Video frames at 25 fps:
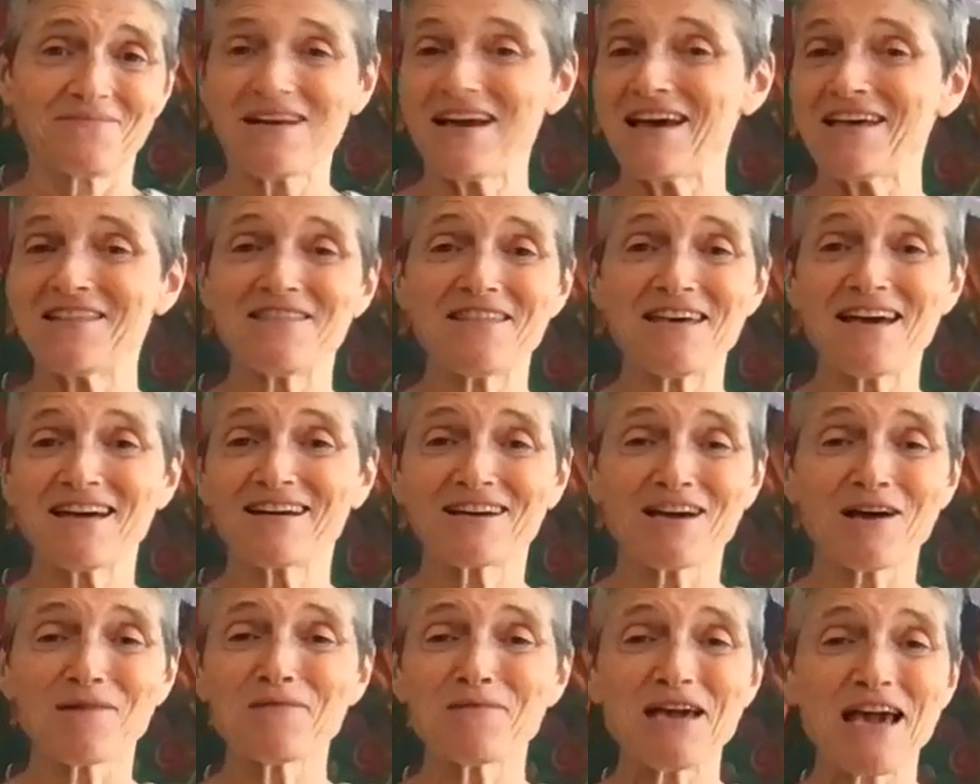And they're
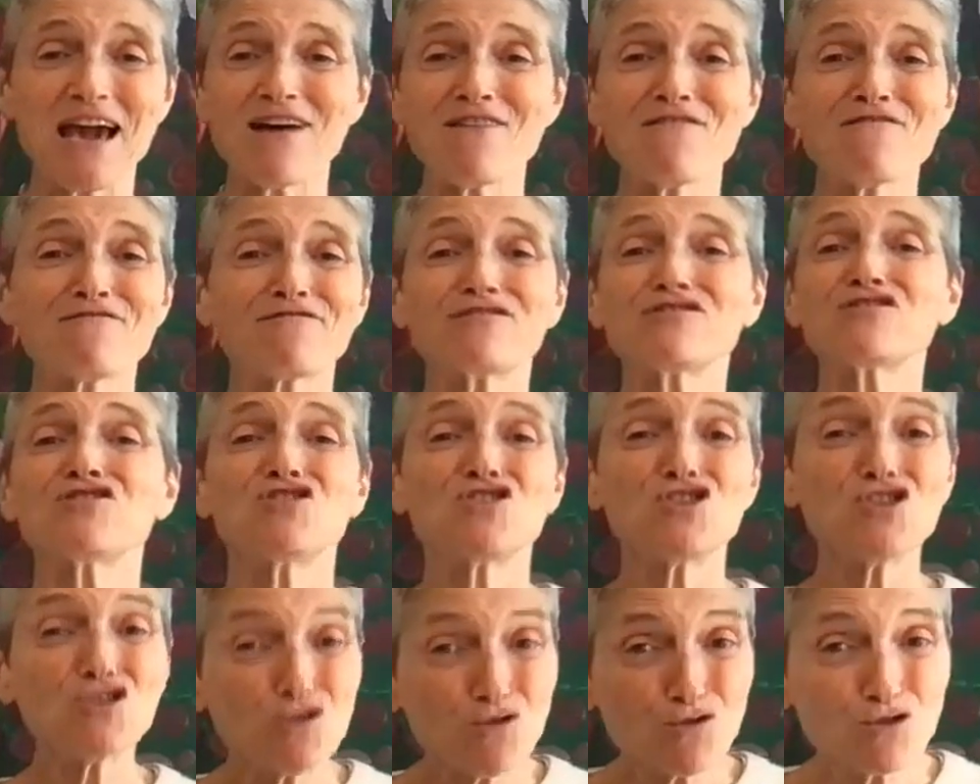coming out for
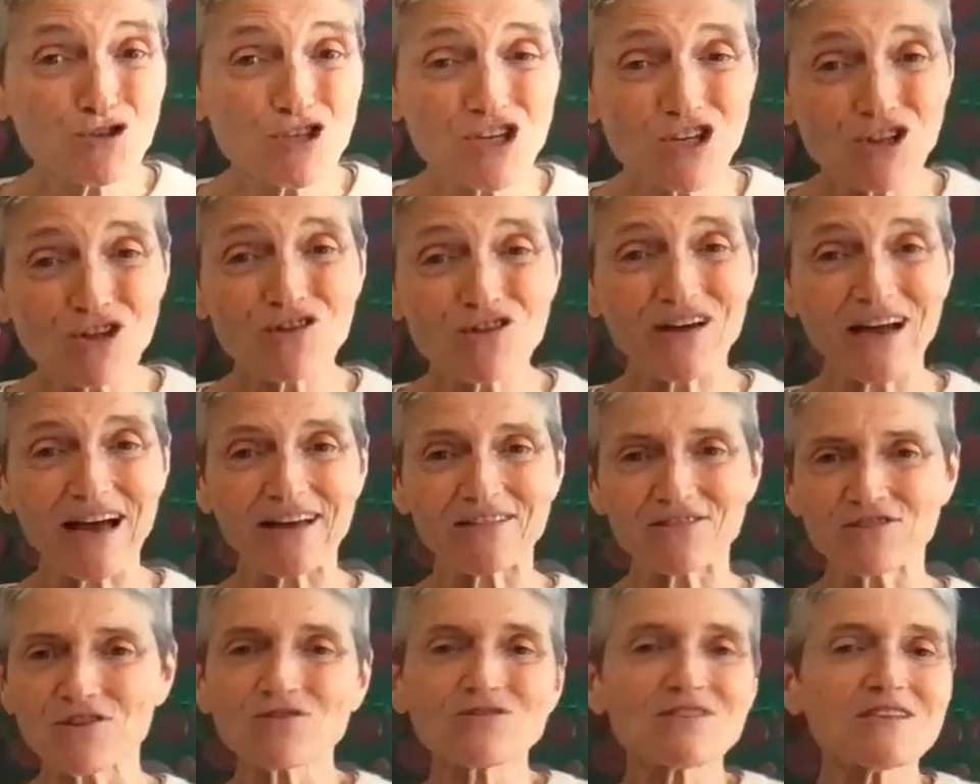you to look
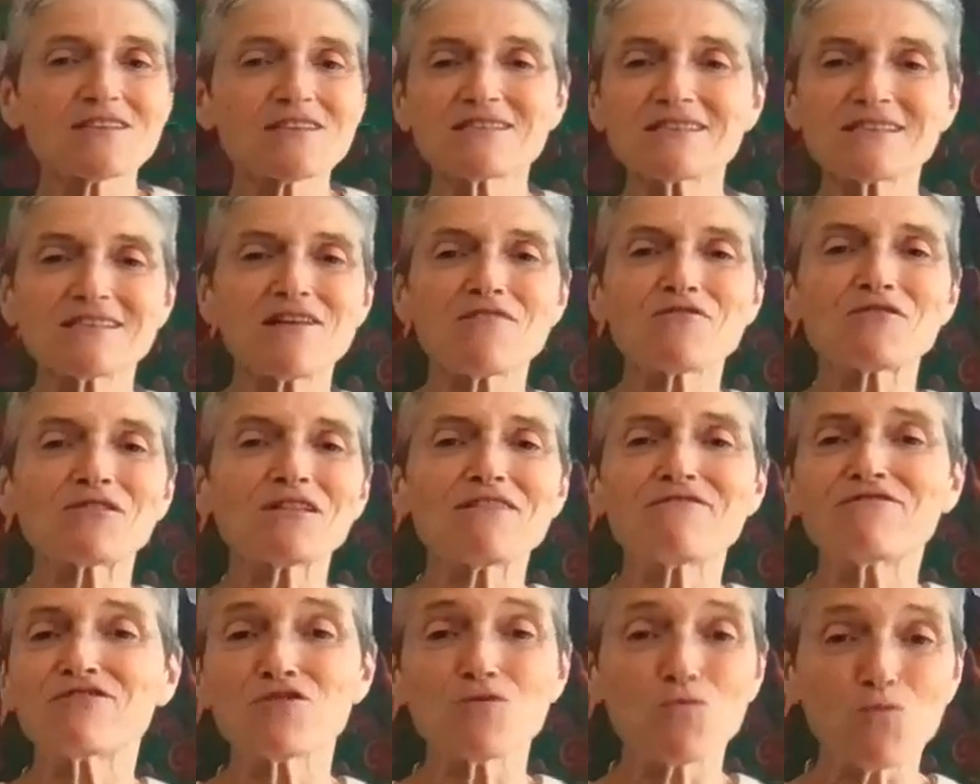at, not
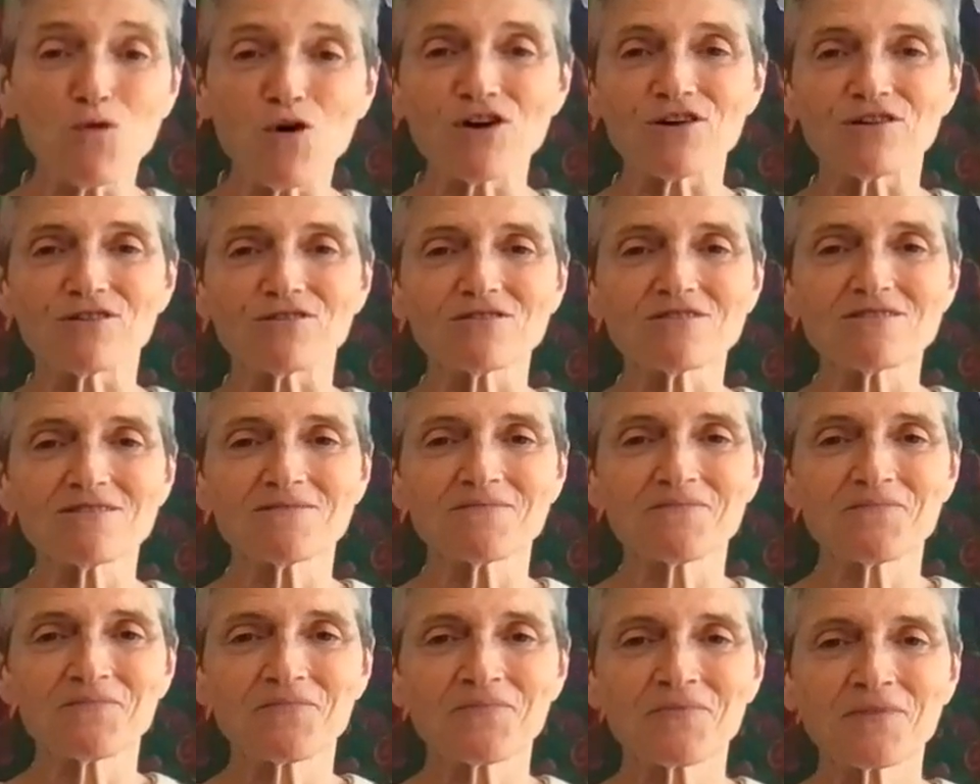necessarily for the world,
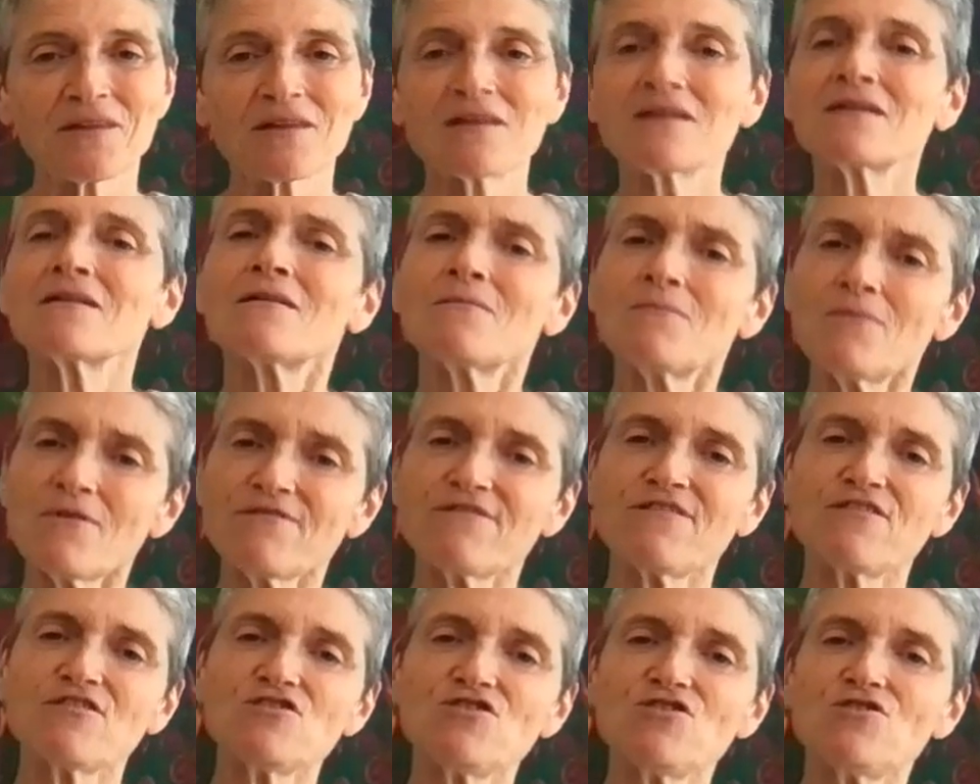but
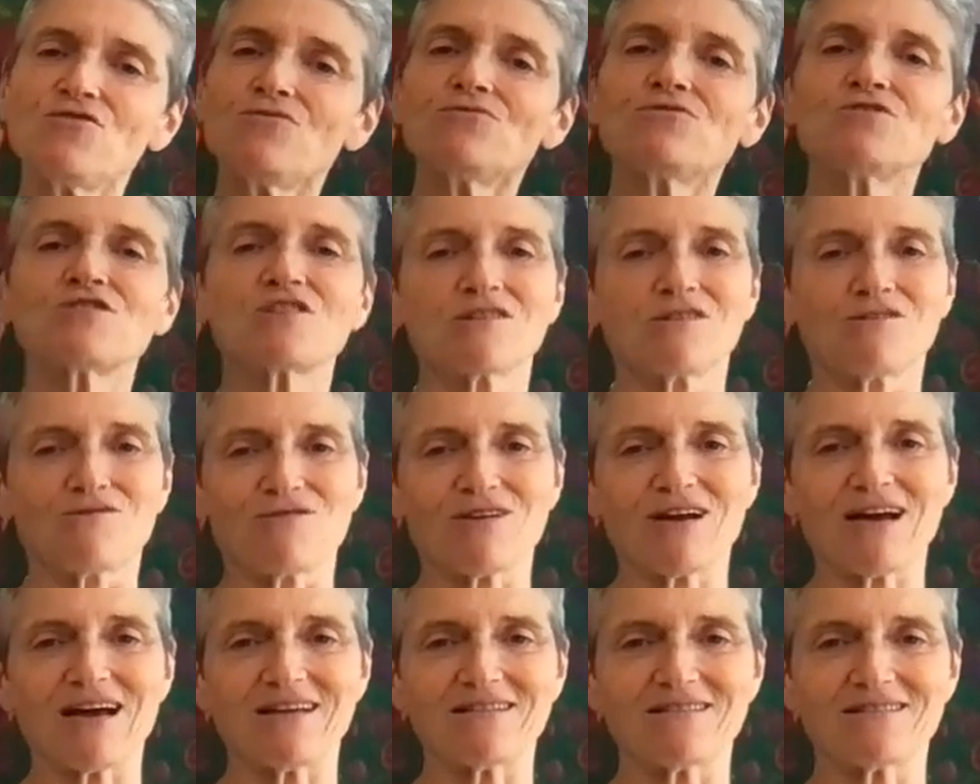for you to
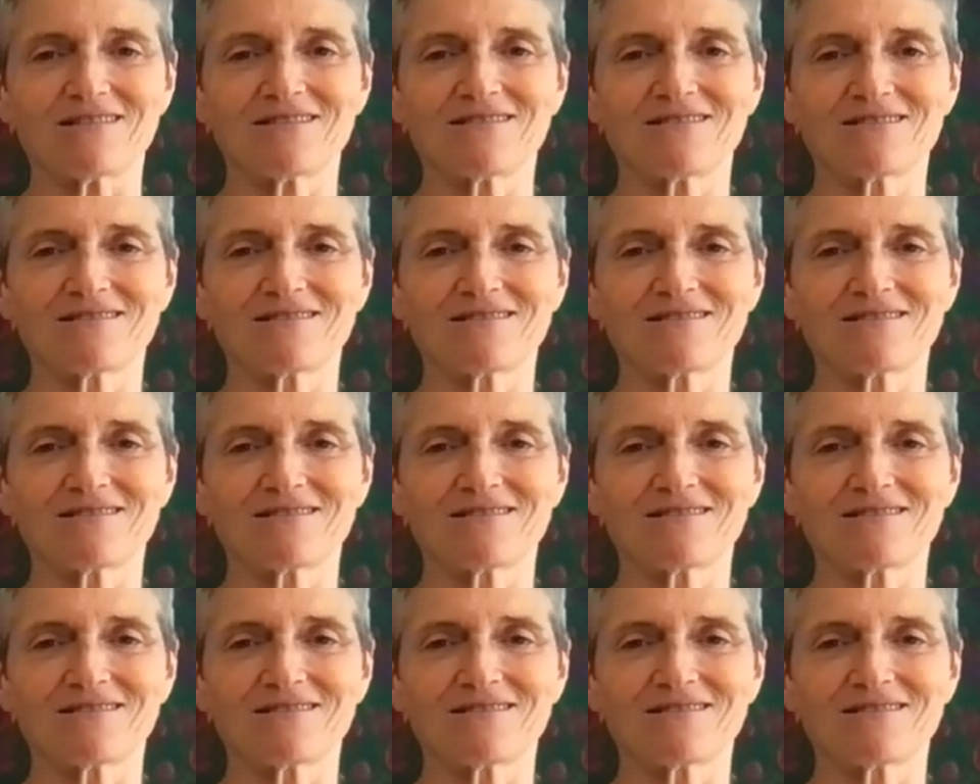look at.